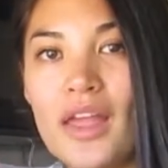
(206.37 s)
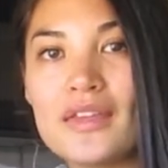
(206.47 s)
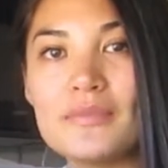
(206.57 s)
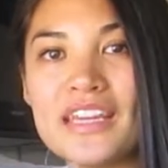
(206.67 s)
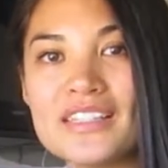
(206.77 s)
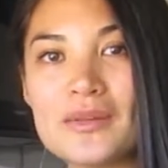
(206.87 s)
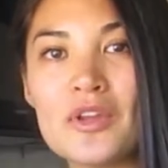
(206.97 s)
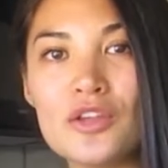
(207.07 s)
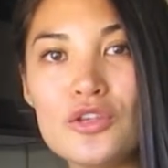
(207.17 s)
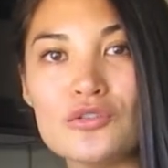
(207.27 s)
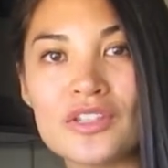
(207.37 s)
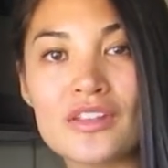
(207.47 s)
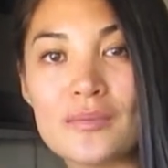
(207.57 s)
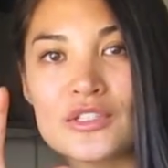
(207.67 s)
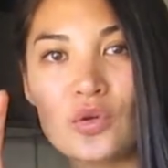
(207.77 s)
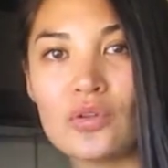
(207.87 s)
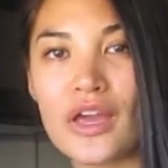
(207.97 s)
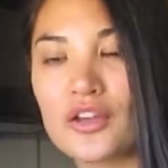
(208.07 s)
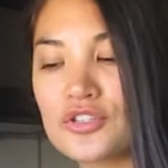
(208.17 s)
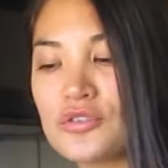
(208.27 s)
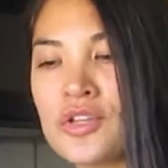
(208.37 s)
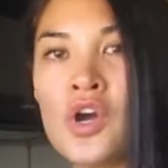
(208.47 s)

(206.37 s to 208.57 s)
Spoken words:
and because I'm not using them as whole cashews,